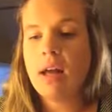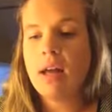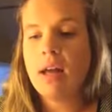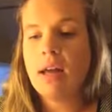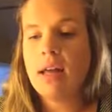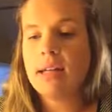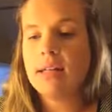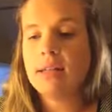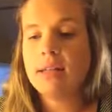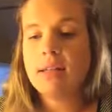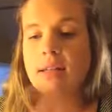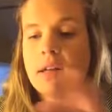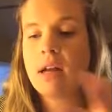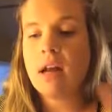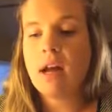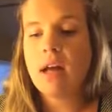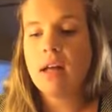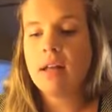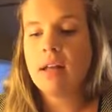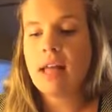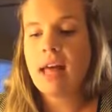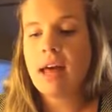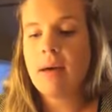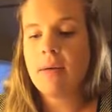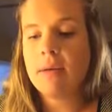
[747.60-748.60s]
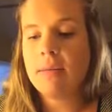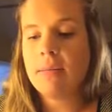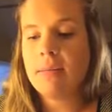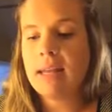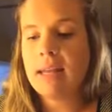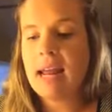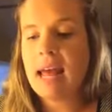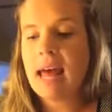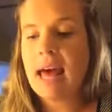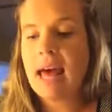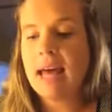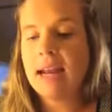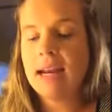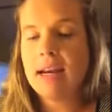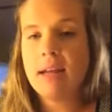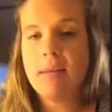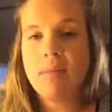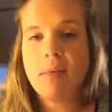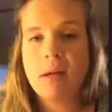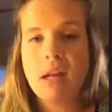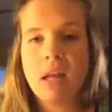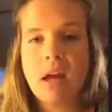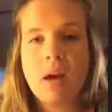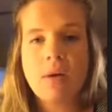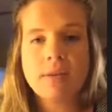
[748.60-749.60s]
It's not allowing me to add
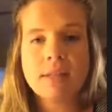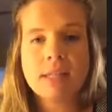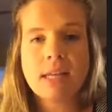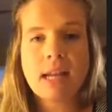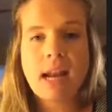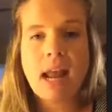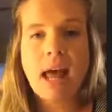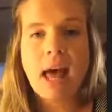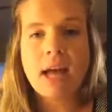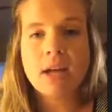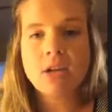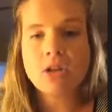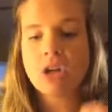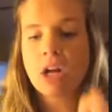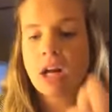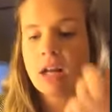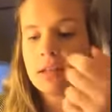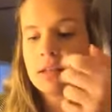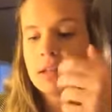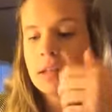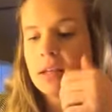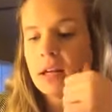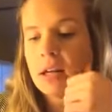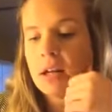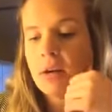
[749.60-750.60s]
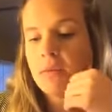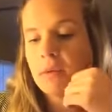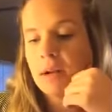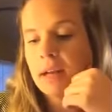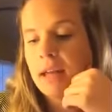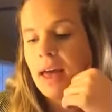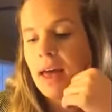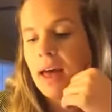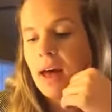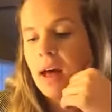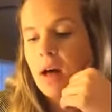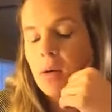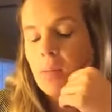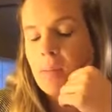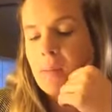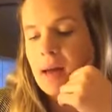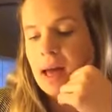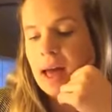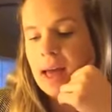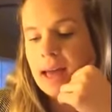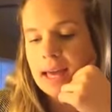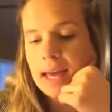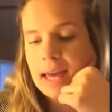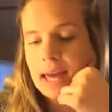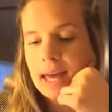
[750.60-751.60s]
anybody. I was going to add Jocelyn and Raquel, but
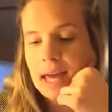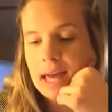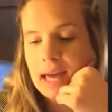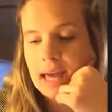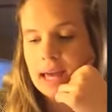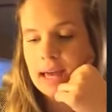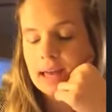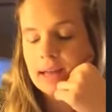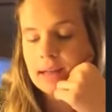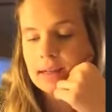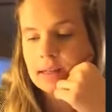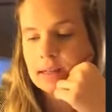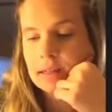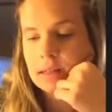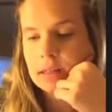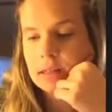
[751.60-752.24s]
I can't.